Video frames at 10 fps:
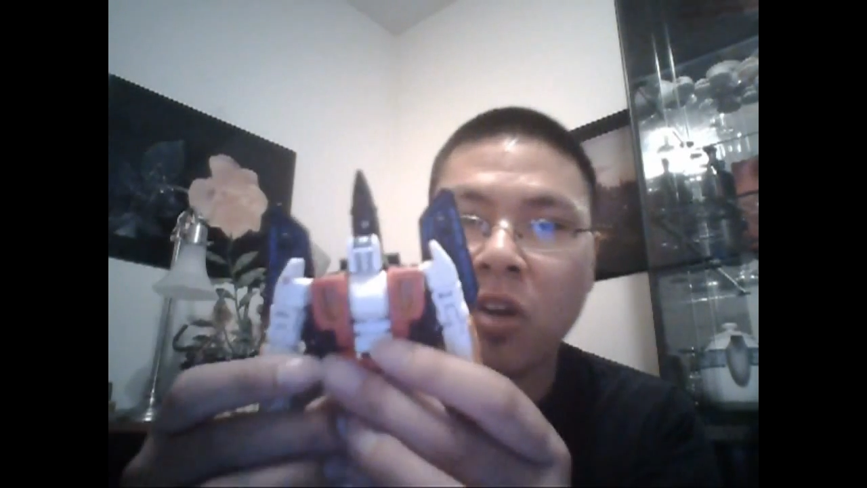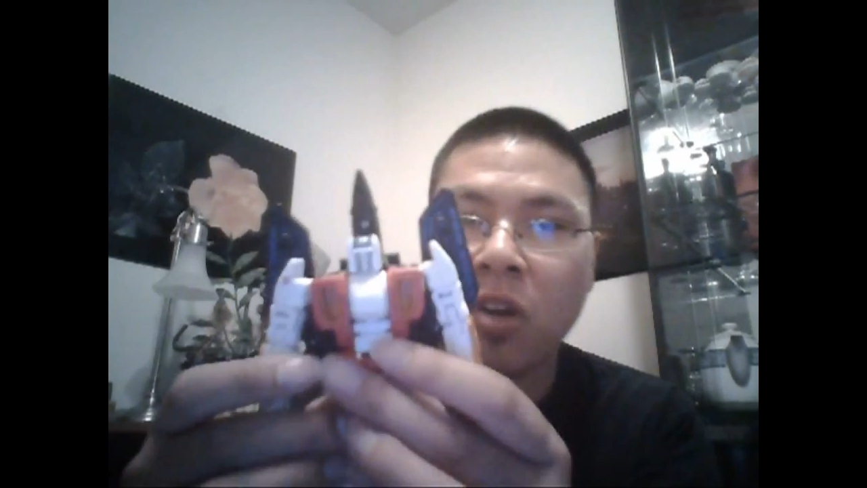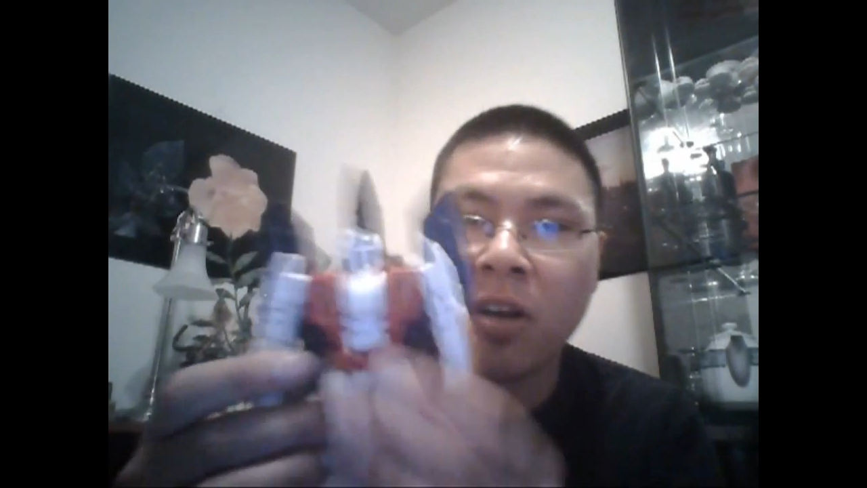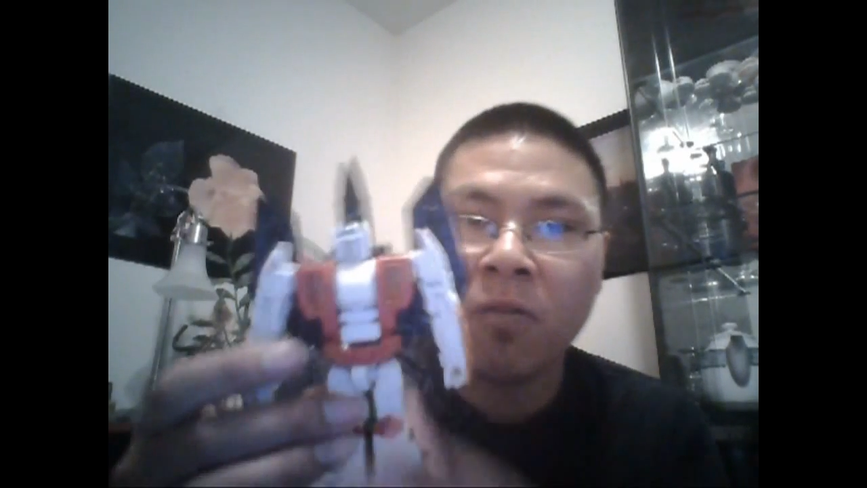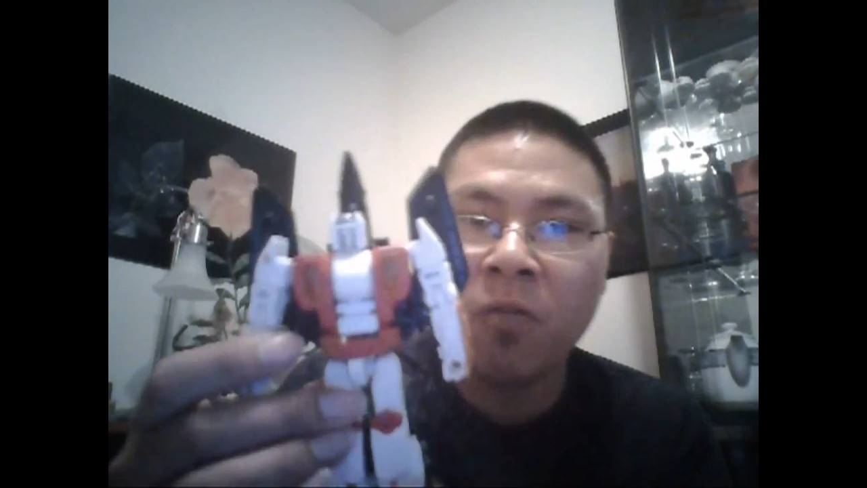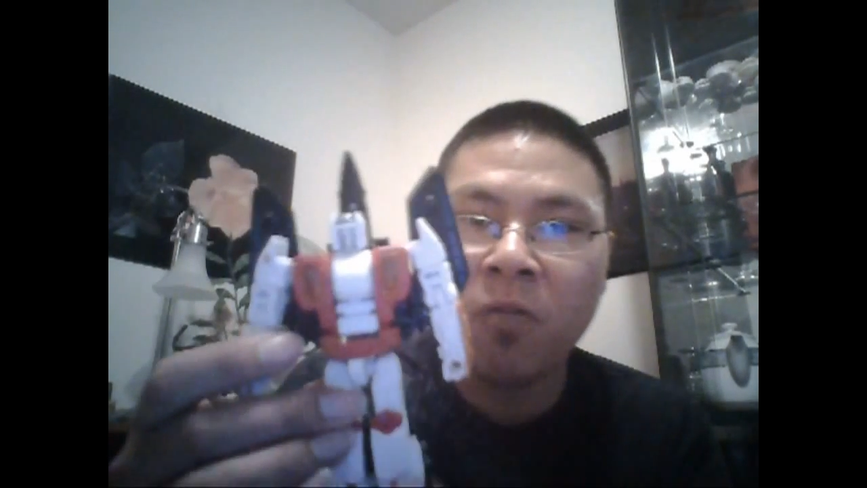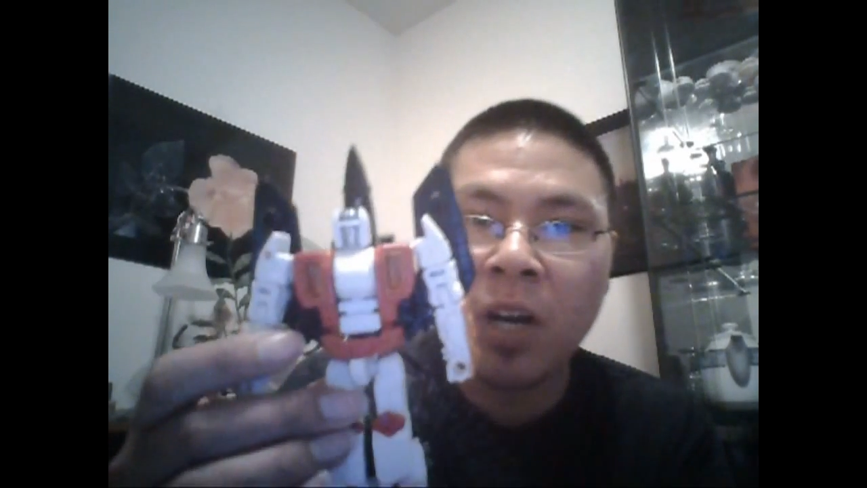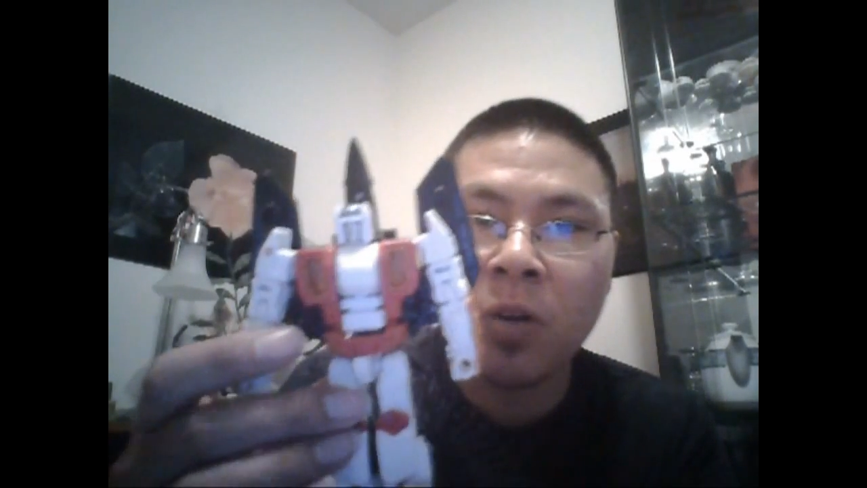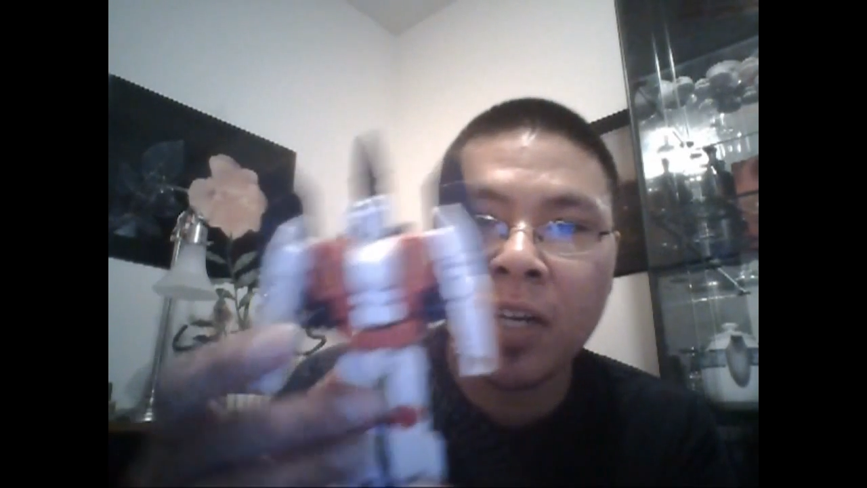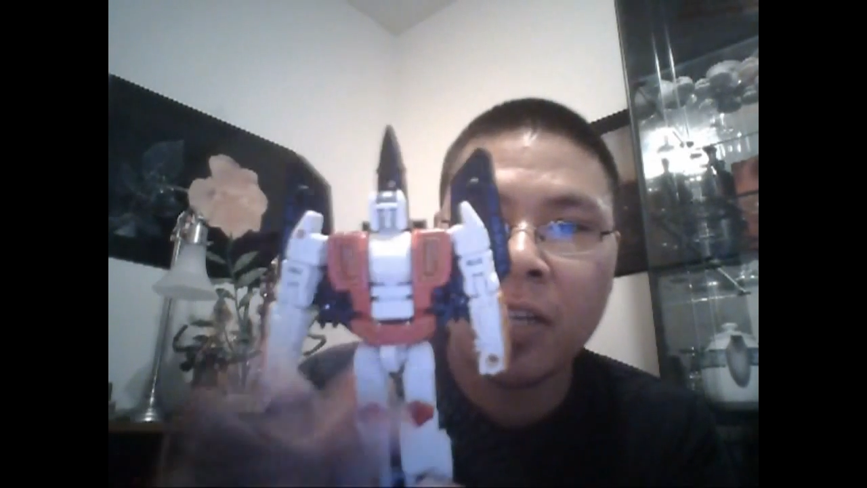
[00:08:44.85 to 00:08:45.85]
are
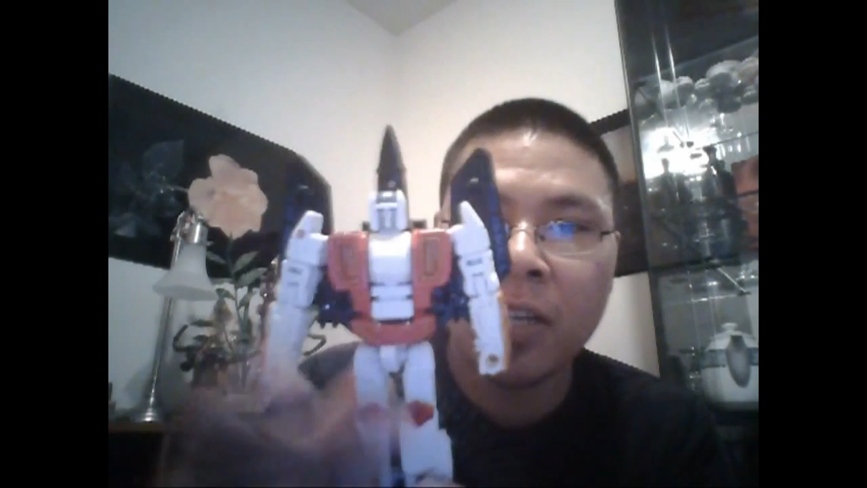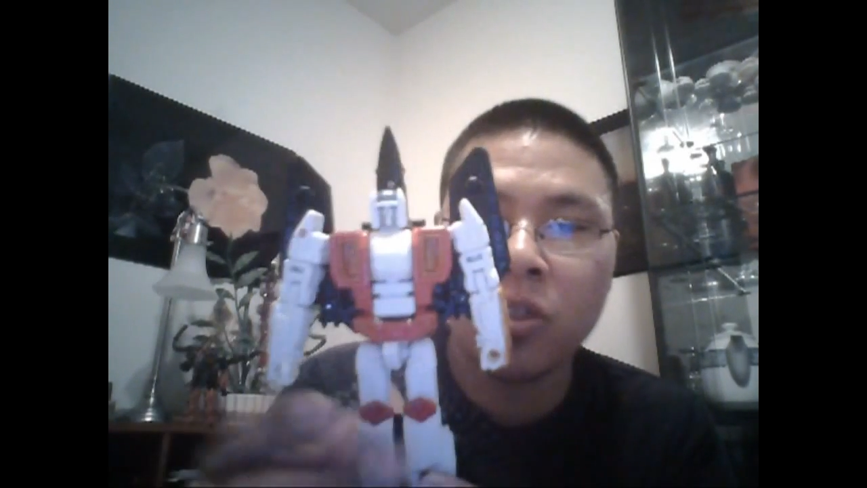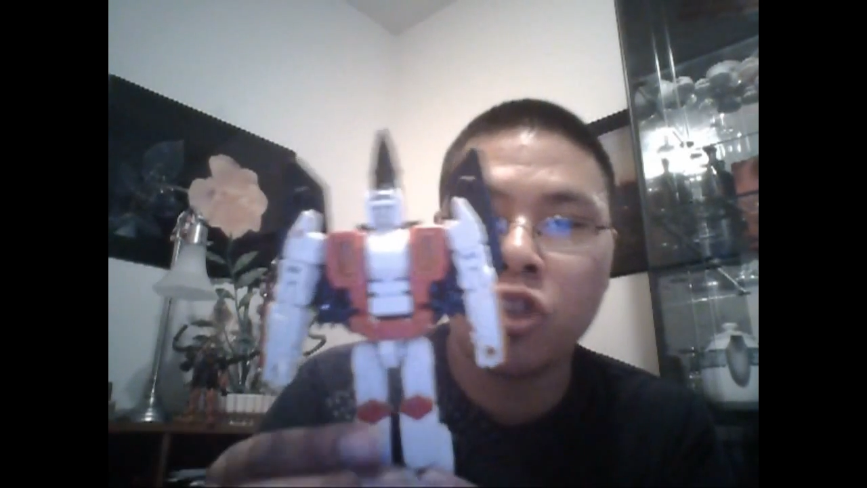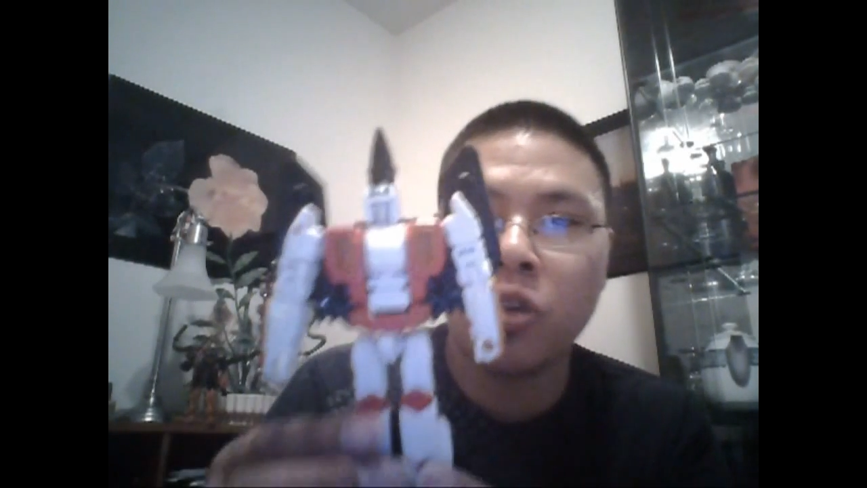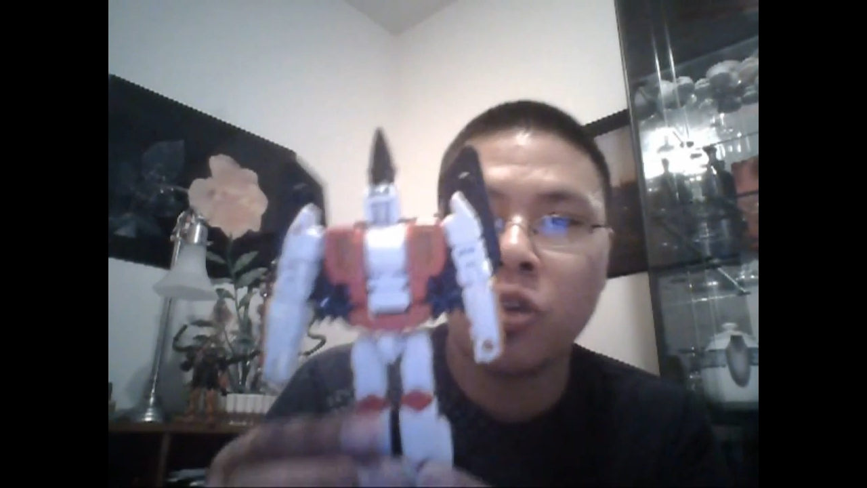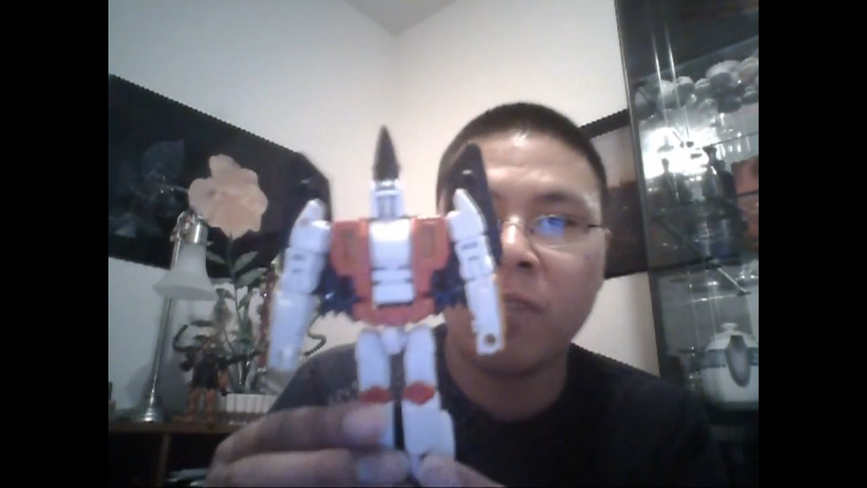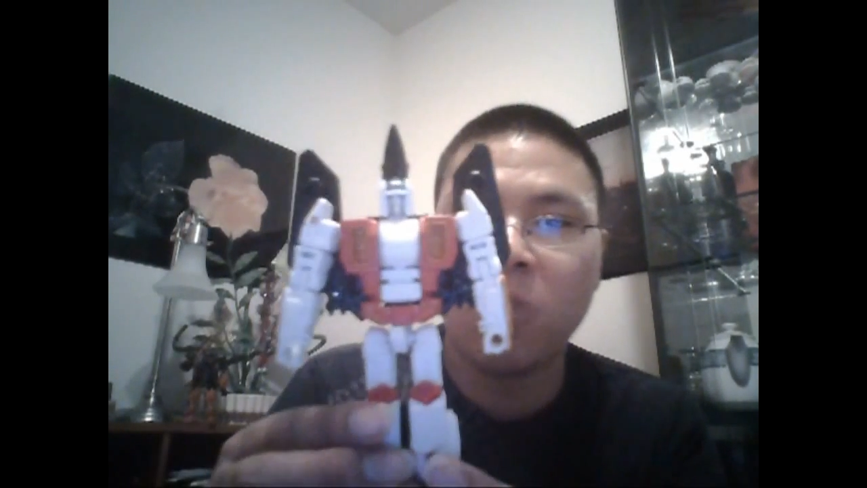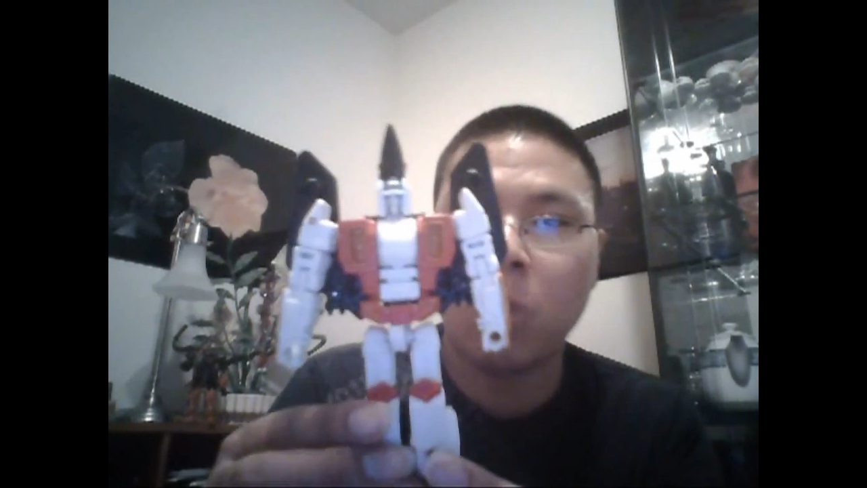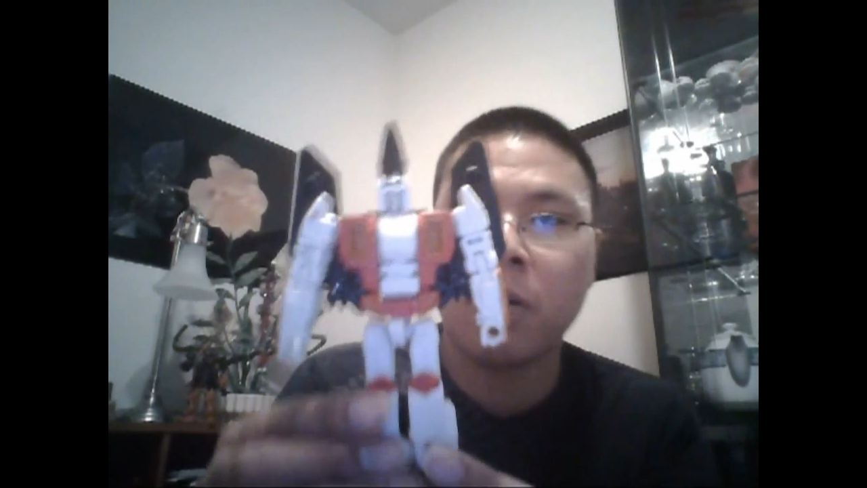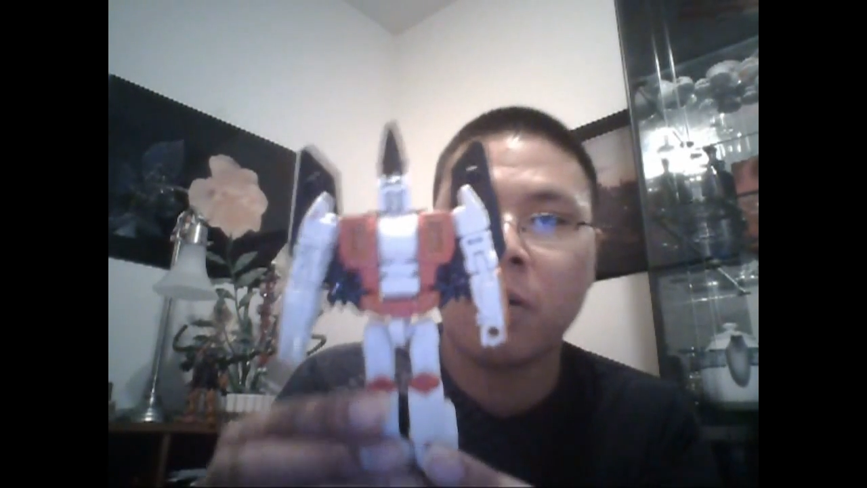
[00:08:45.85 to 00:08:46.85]
very
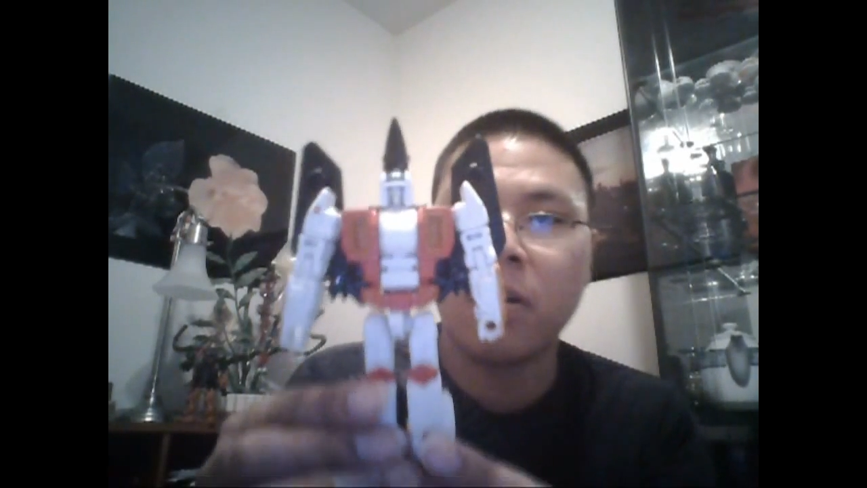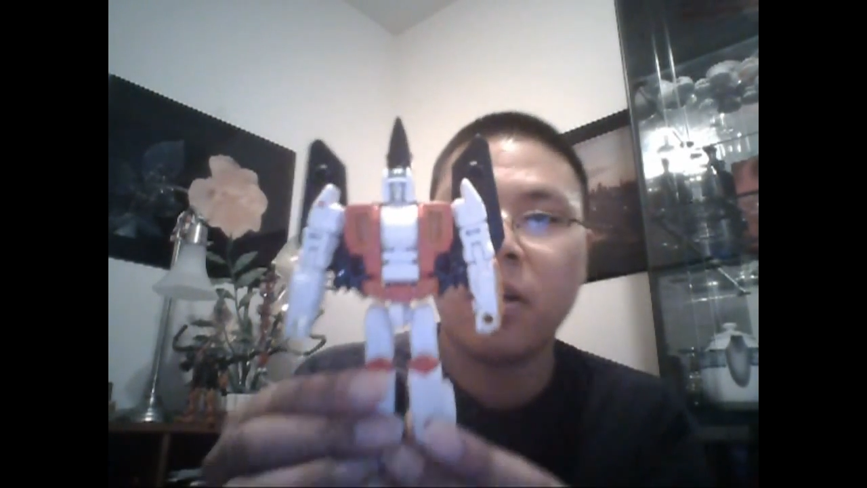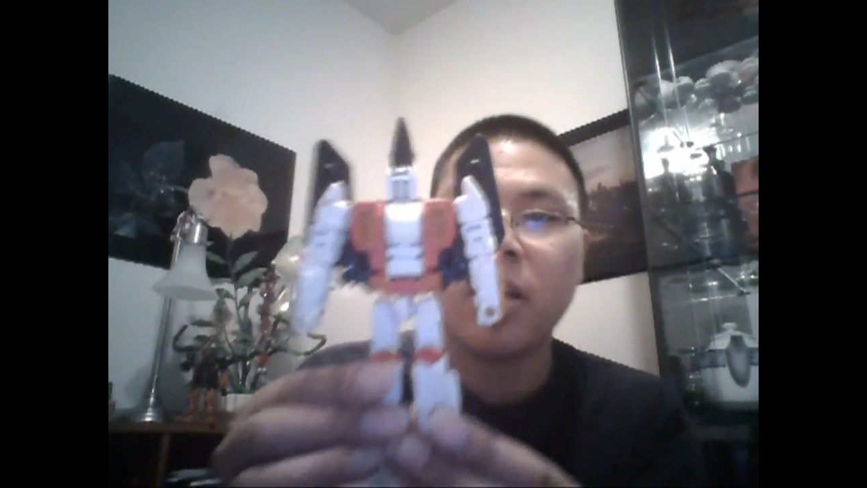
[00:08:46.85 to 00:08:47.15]
straightforward.